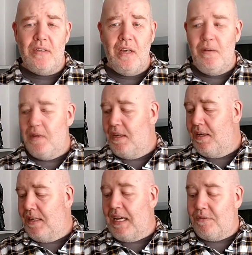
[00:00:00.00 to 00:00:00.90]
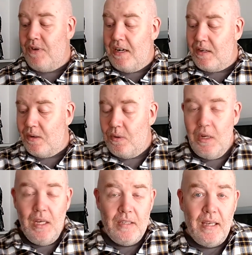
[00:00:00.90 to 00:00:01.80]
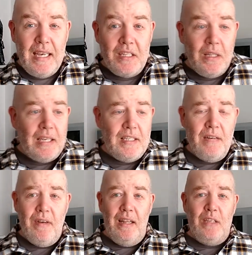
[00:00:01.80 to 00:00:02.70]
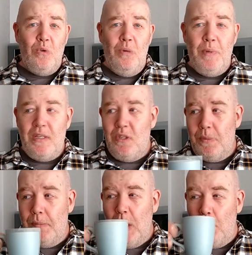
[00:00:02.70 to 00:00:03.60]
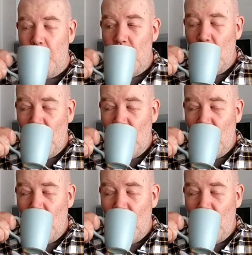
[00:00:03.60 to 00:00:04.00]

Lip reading: So, yeah, really cool. So, yeah, so that's it, really. That's all I picked up at the moment.